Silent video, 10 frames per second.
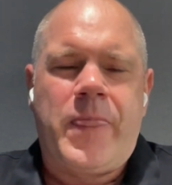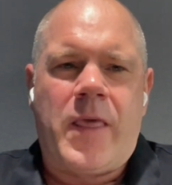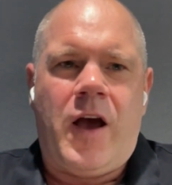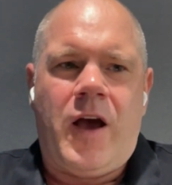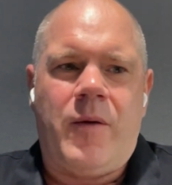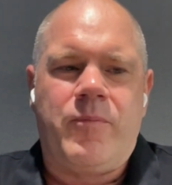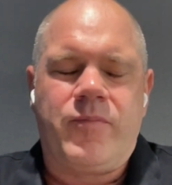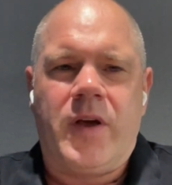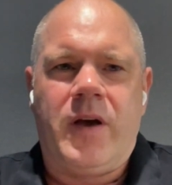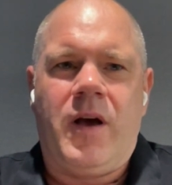
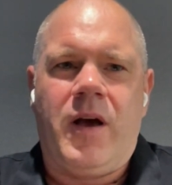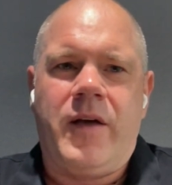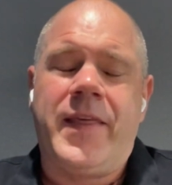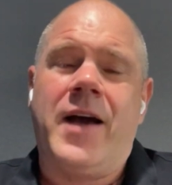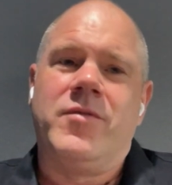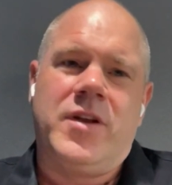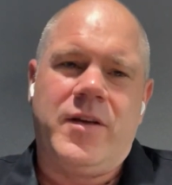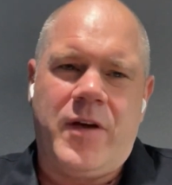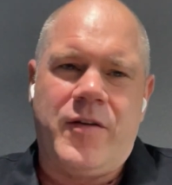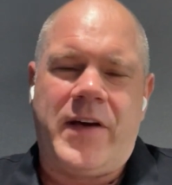and that
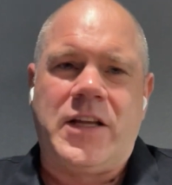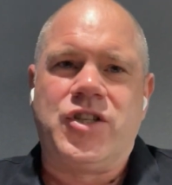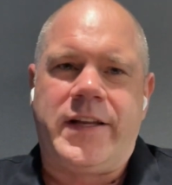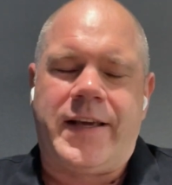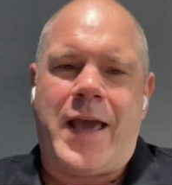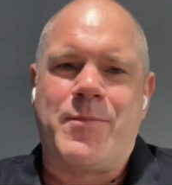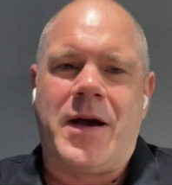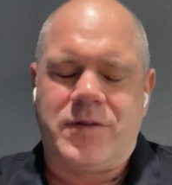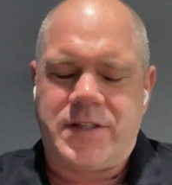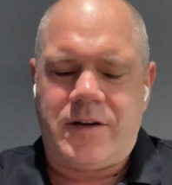eventually came
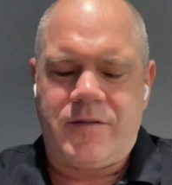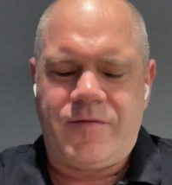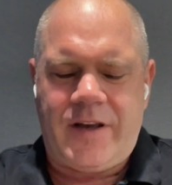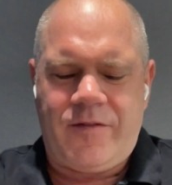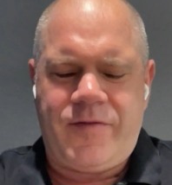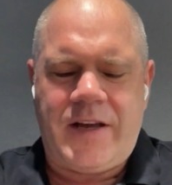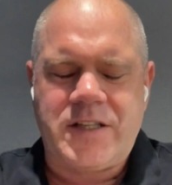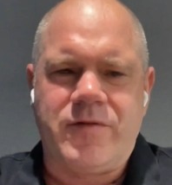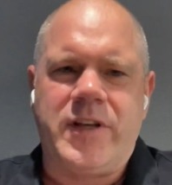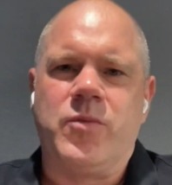out and said
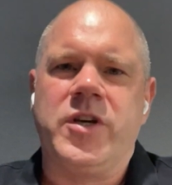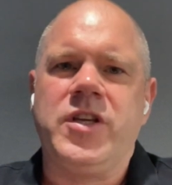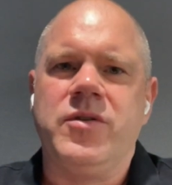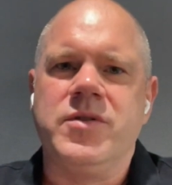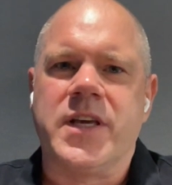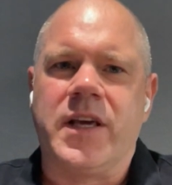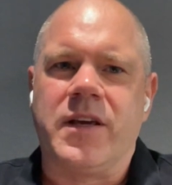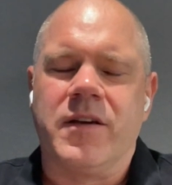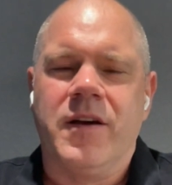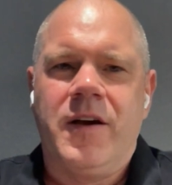effectively we're
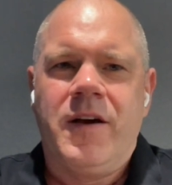using